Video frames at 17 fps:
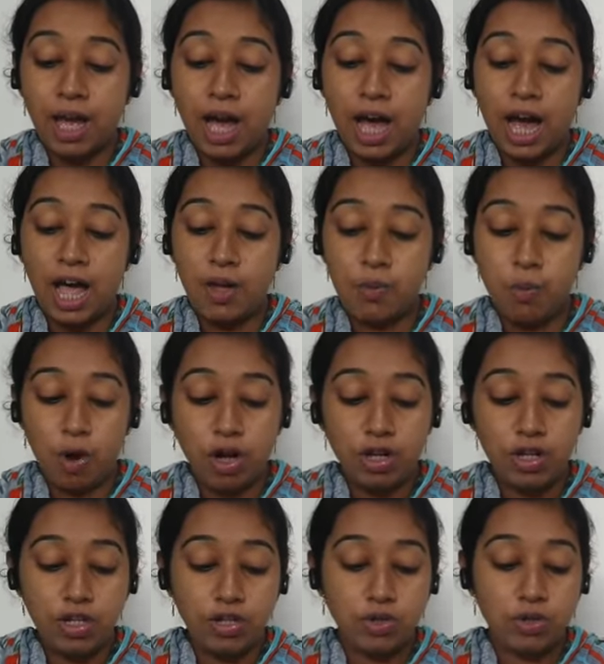"I
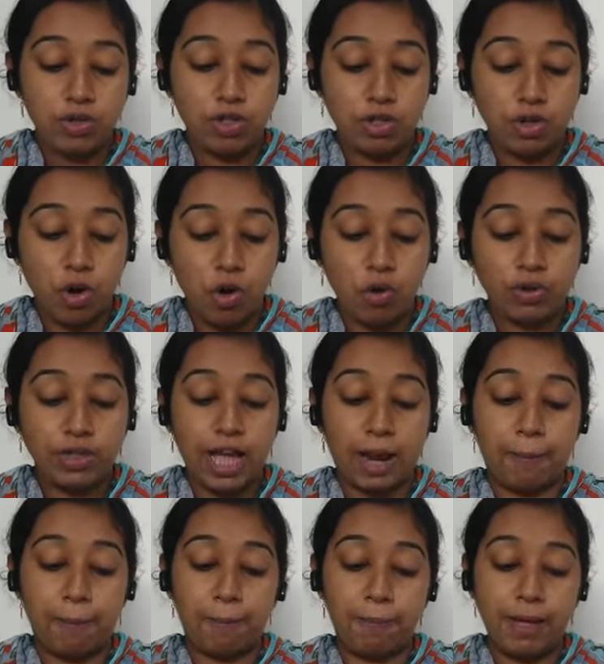want to show
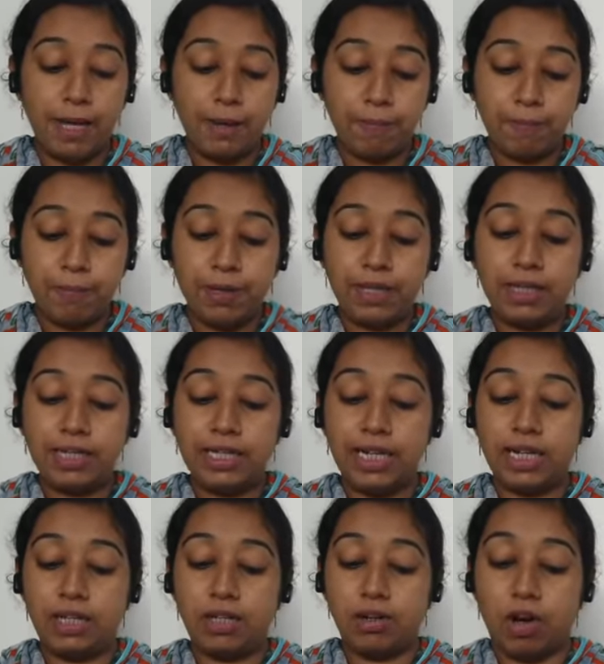that people
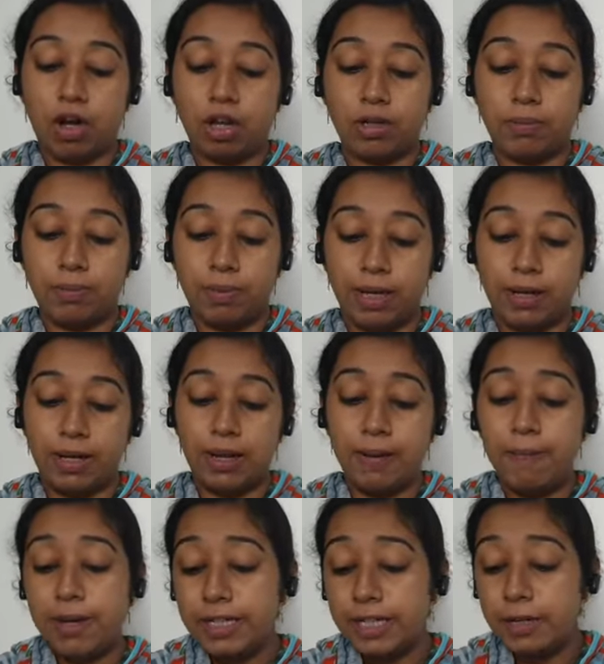need not be
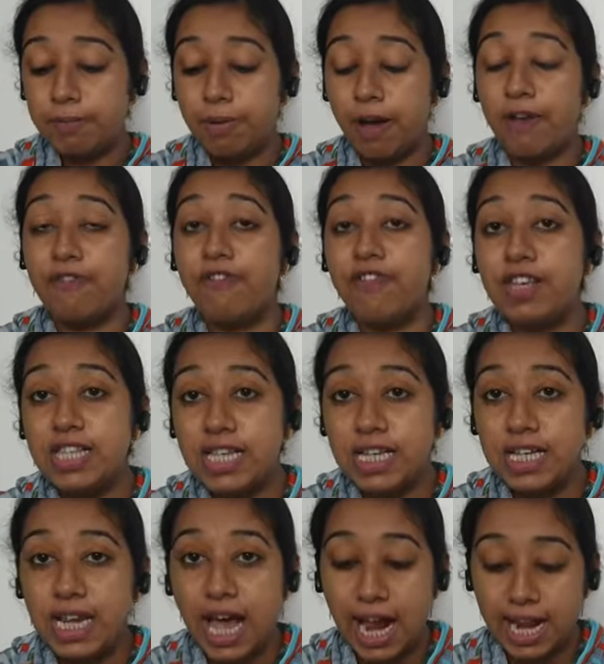limited by
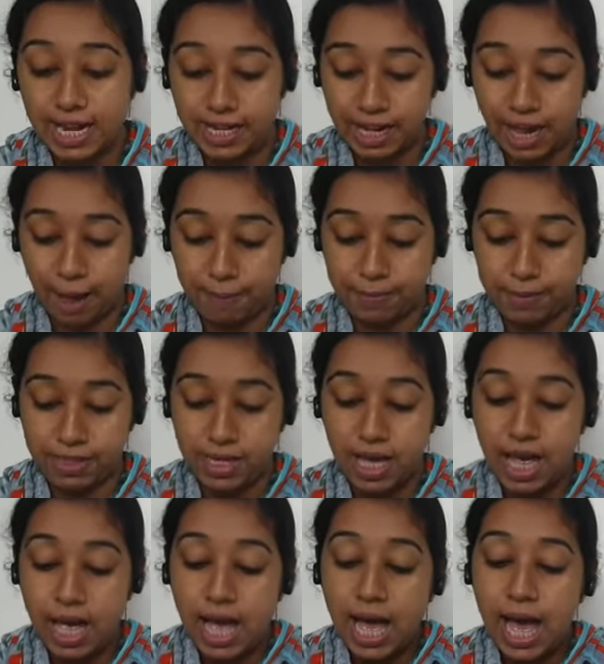physical handicaps
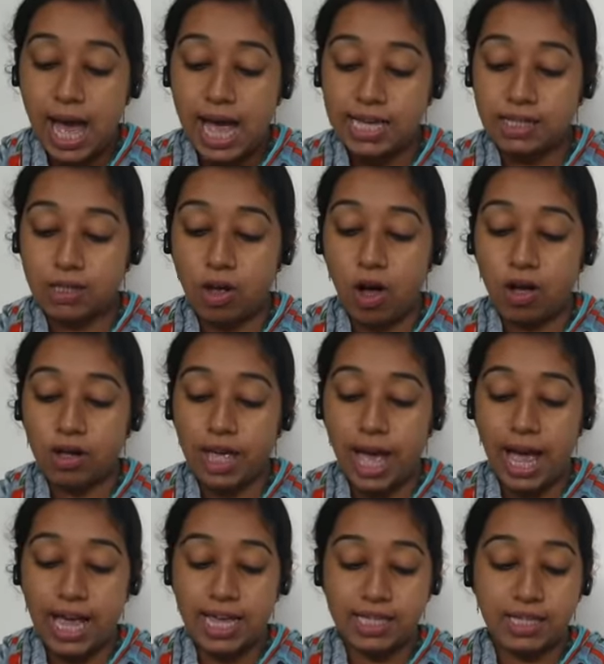as long
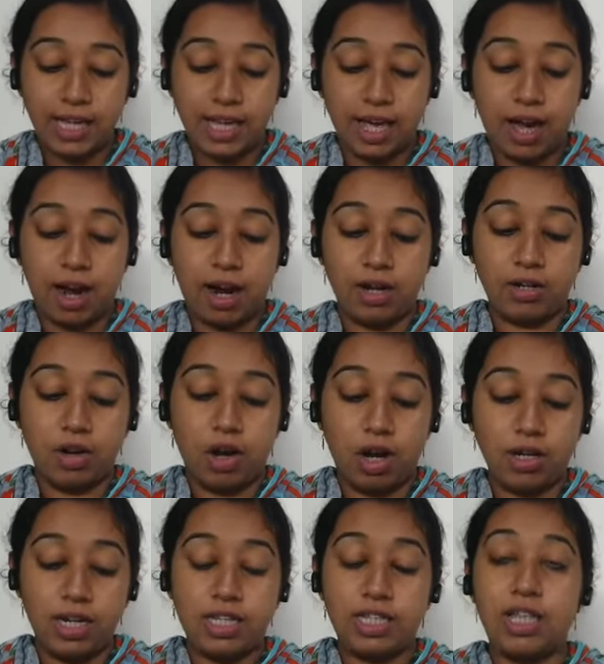as they are
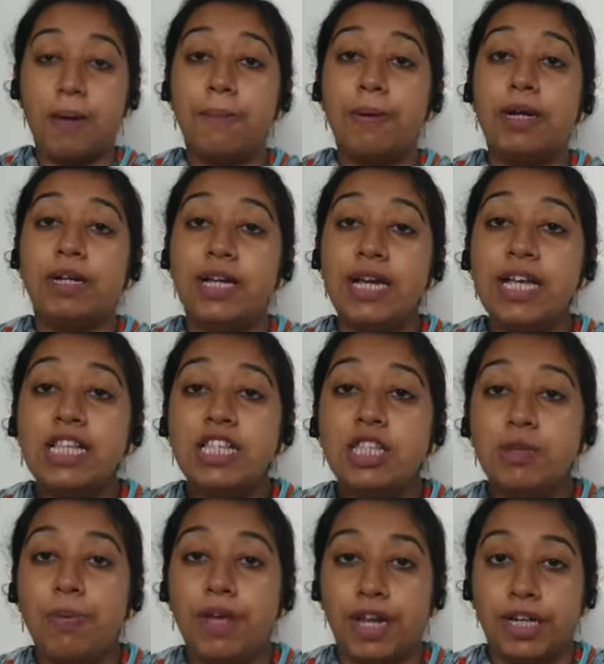not disabled in
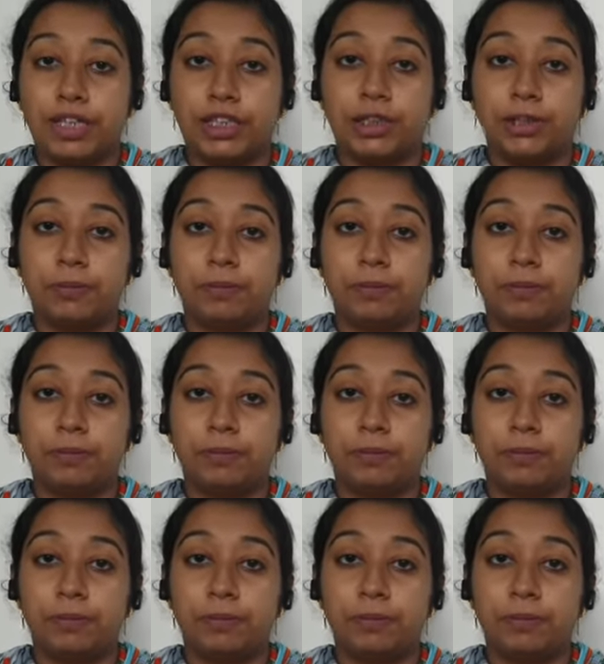spirit."